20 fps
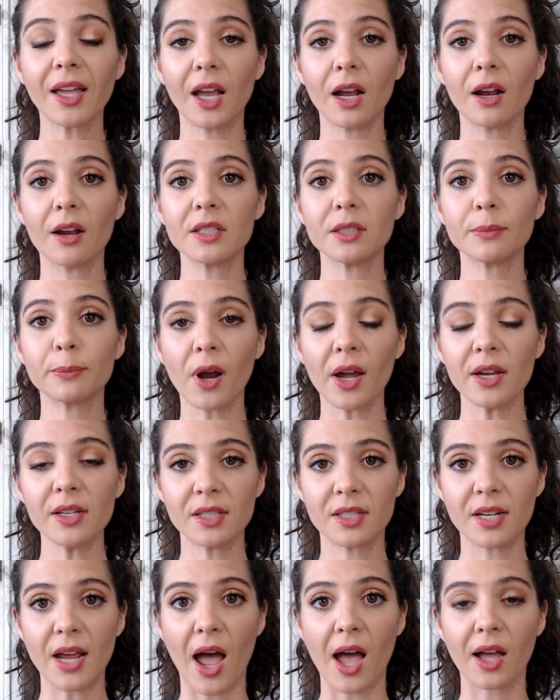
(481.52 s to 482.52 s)
carries a price
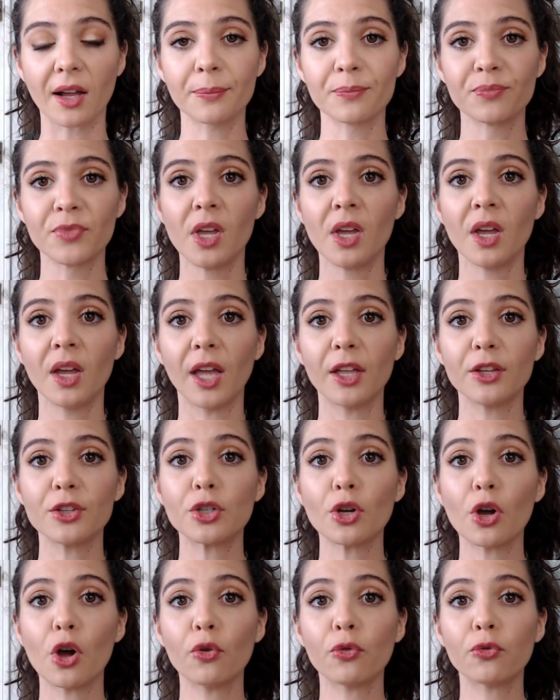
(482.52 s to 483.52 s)
tag. And
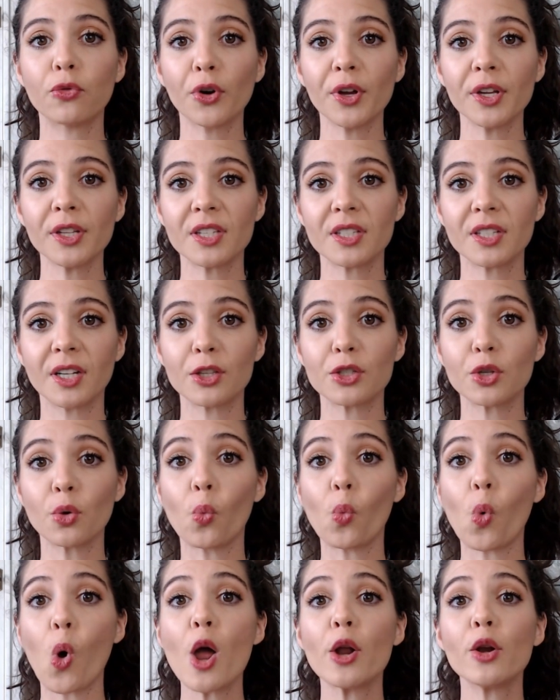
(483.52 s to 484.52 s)
so, for instance,
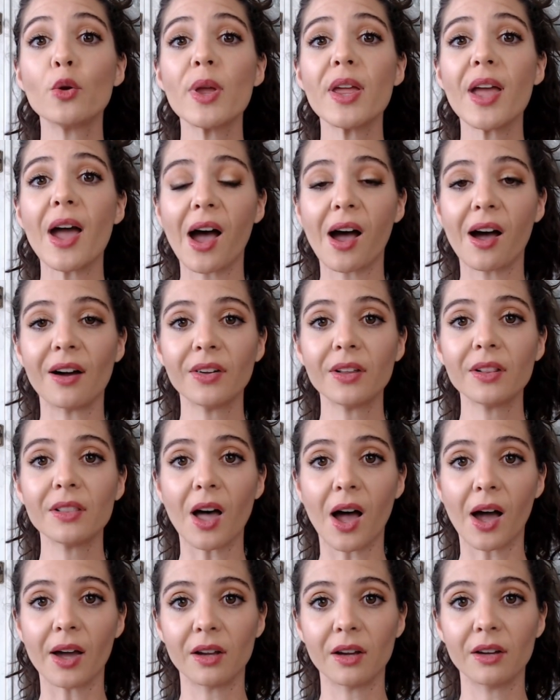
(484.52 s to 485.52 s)
do we have a
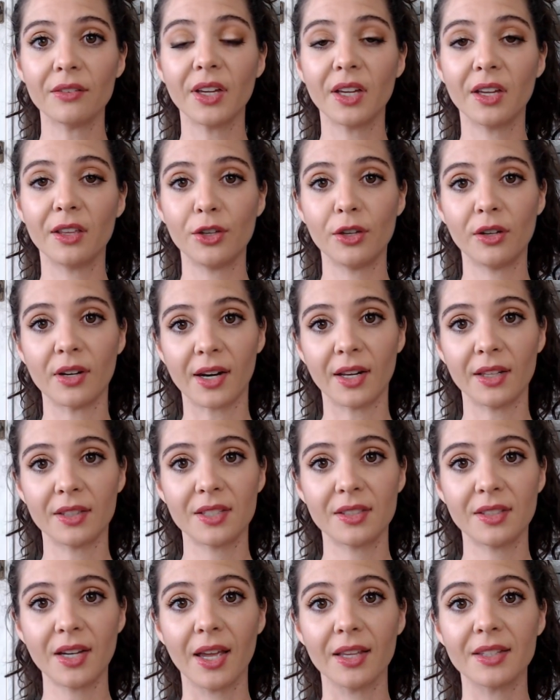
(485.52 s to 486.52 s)
lot of in the United
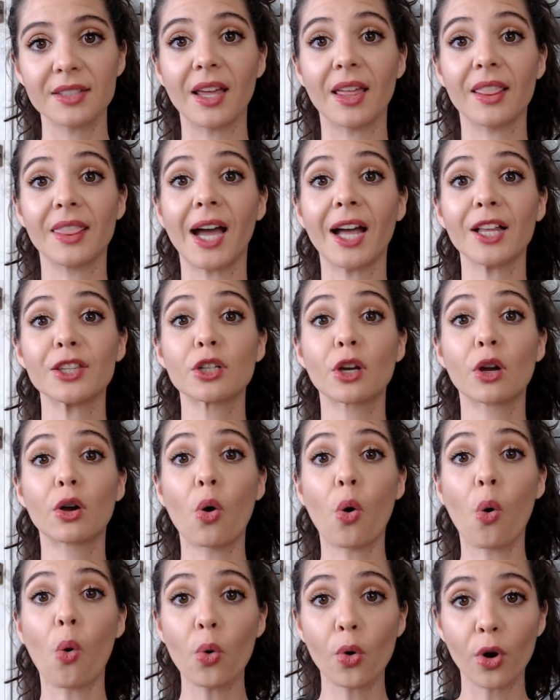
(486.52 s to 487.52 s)
States, and that's
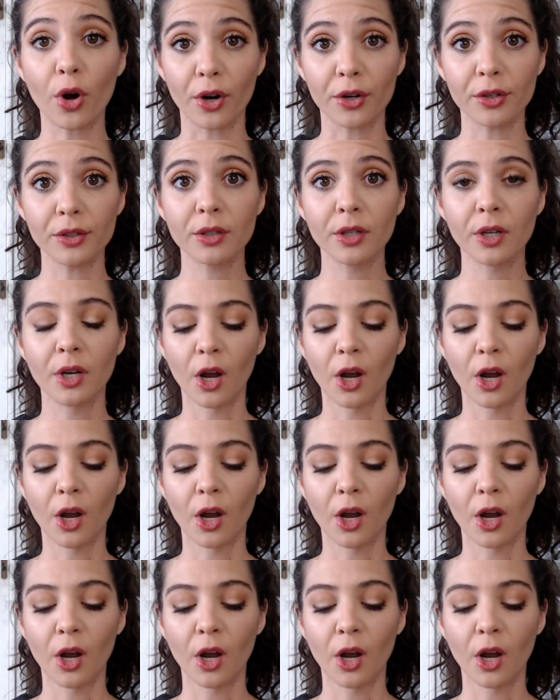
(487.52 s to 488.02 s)
corn.